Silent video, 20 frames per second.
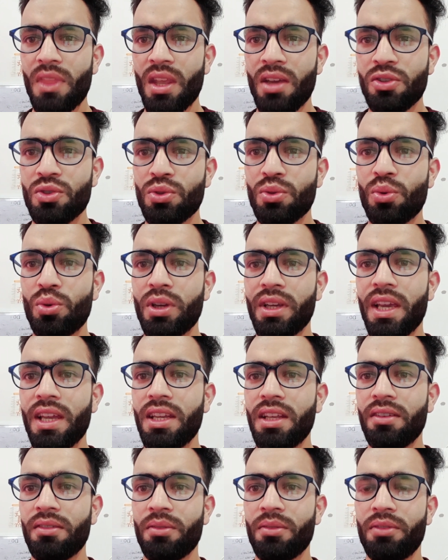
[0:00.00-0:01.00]
score
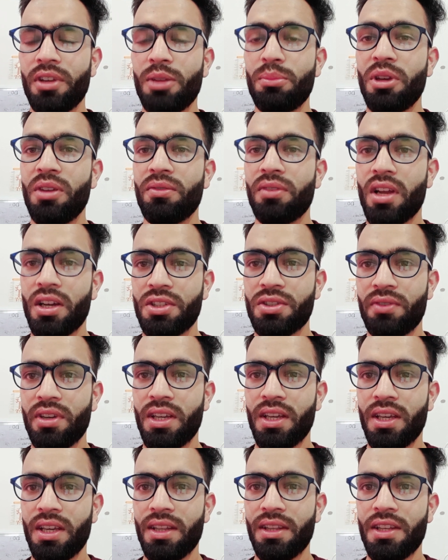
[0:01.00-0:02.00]
gaining will be
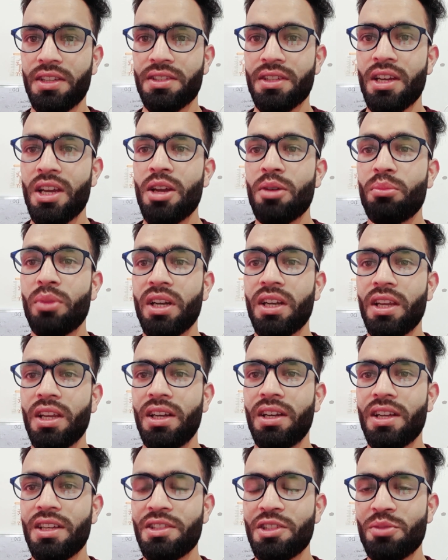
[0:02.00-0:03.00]
fluctuating in this, but
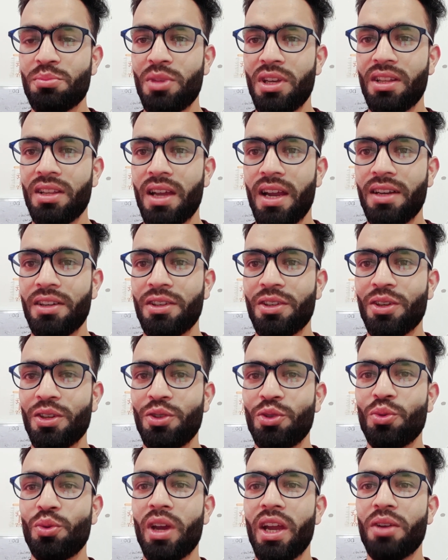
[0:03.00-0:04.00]
it doesn't mean that
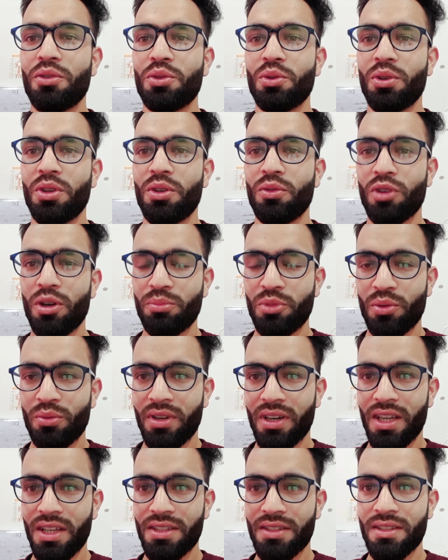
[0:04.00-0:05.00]
you have to give up your
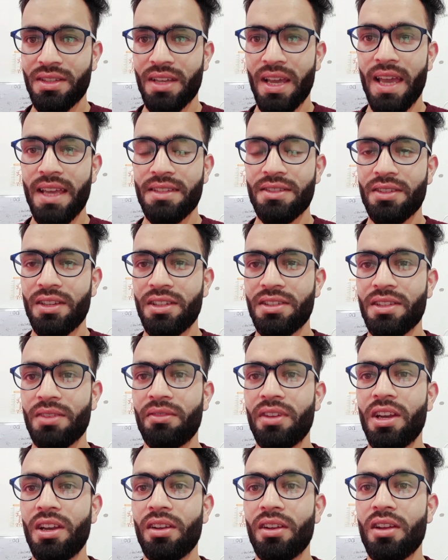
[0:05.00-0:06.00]
race, as it's a
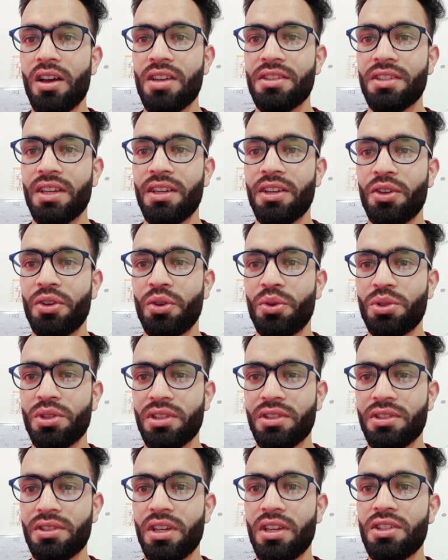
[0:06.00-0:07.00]
very last and a
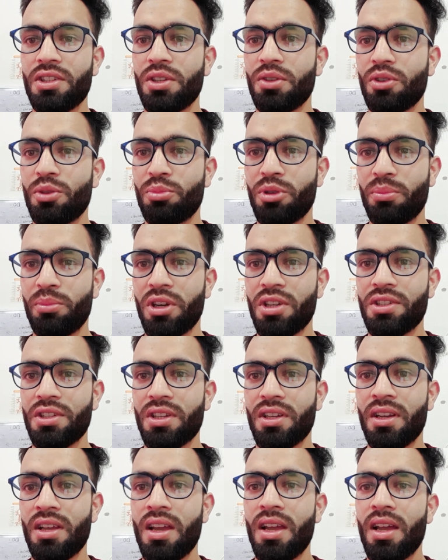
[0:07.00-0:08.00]
crucial stage in your
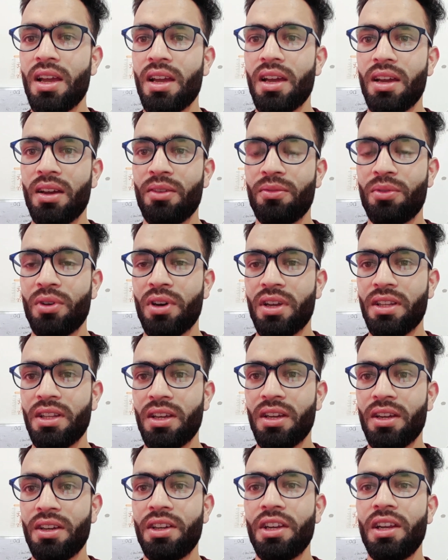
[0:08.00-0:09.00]
preparation for the
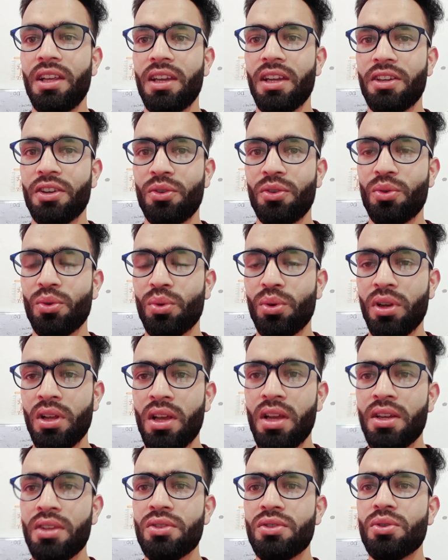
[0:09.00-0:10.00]
dedicated goal.
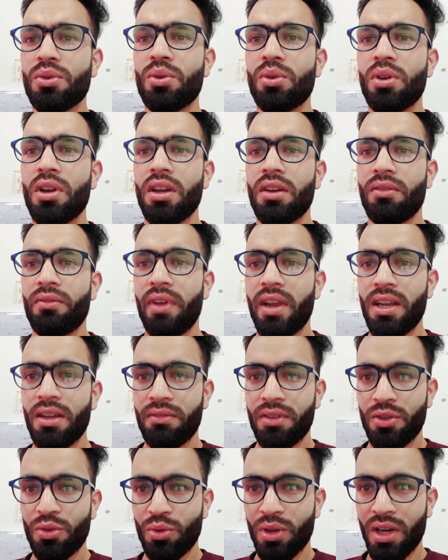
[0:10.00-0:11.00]
So
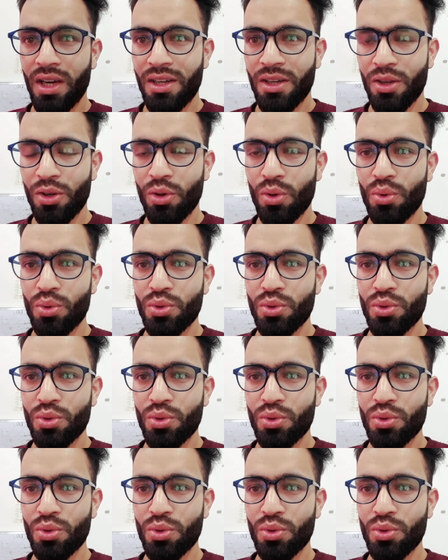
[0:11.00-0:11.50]
whenever you get low